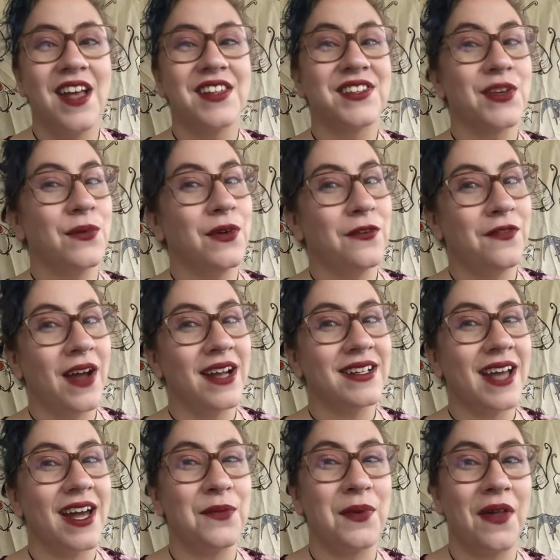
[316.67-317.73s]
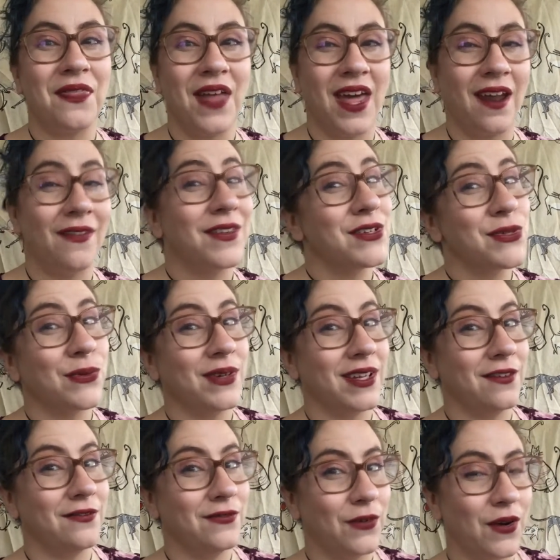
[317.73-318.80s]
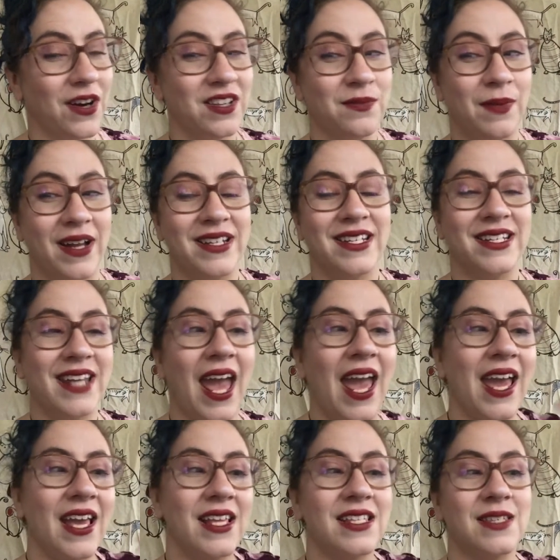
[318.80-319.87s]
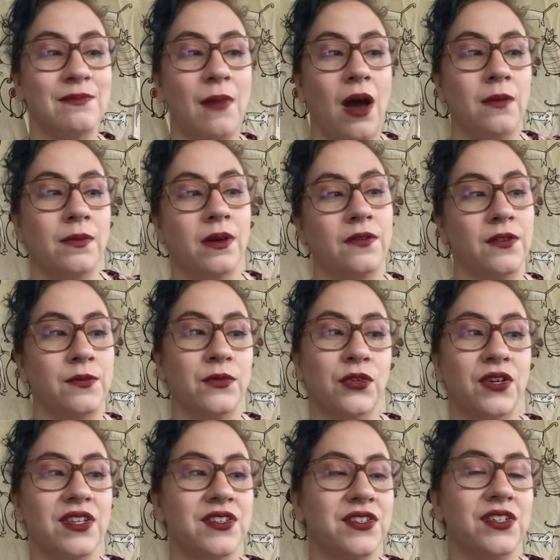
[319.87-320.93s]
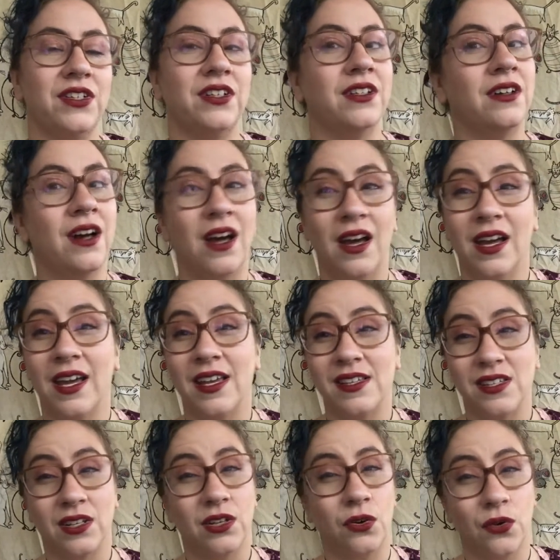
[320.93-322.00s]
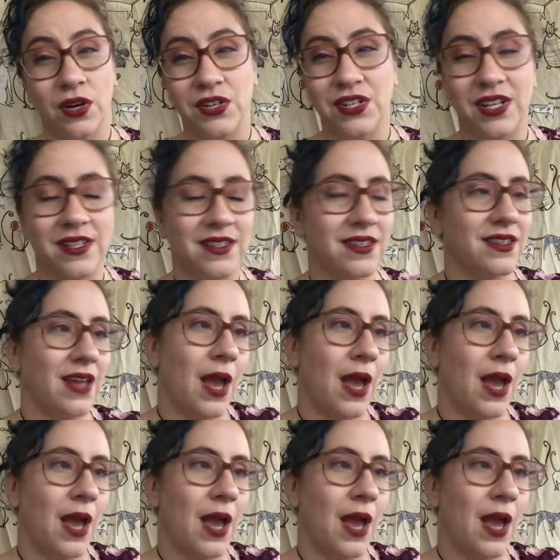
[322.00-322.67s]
So we'll find out about that on the 24th, but today's Mon Parfum Crystal is gorgeous.